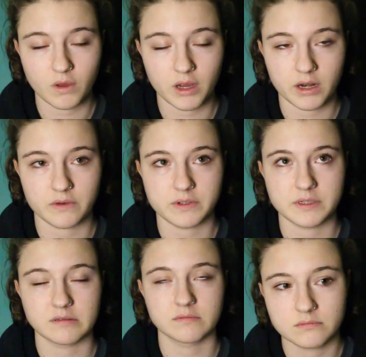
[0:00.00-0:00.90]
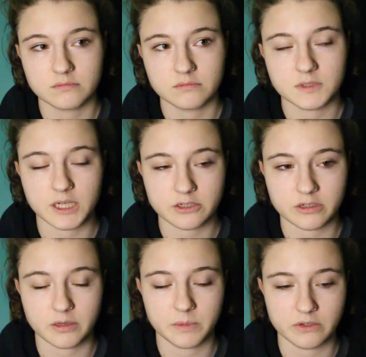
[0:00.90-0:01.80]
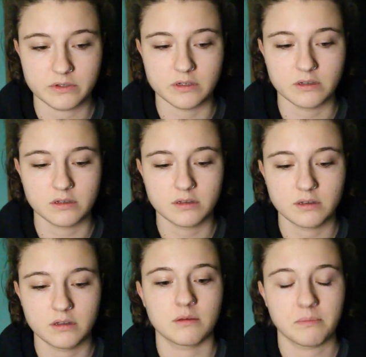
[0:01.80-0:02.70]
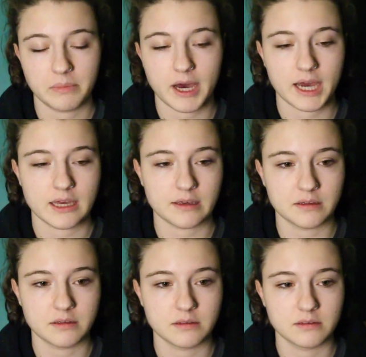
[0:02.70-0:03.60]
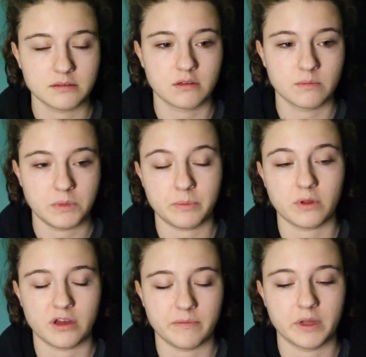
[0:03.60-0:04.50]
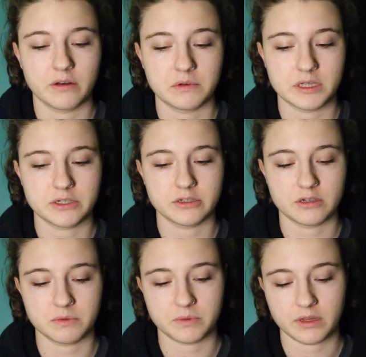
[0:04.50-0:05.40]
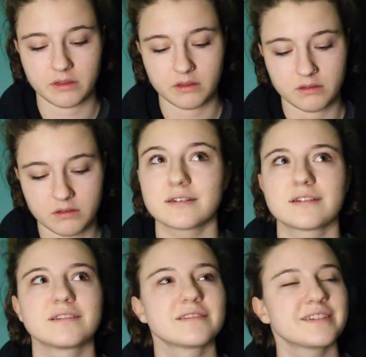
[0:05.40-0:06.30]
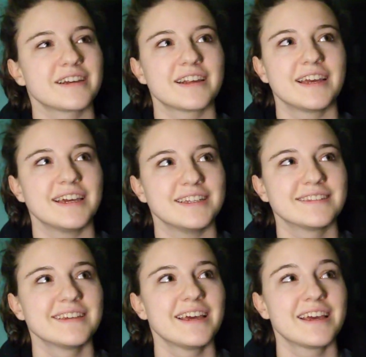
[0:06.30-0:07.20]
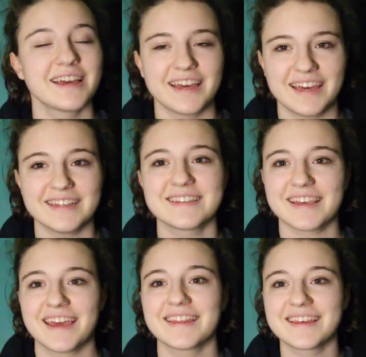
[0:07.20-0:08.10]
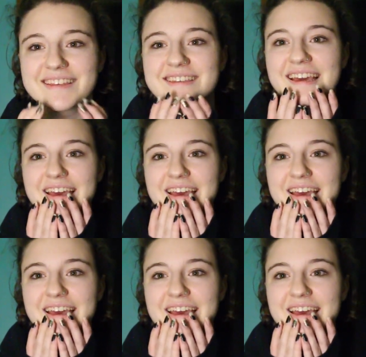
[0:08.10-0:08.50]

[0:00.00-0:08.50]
And I was sexually abused by people I've been in relationships with. Oh god, I hate saying this.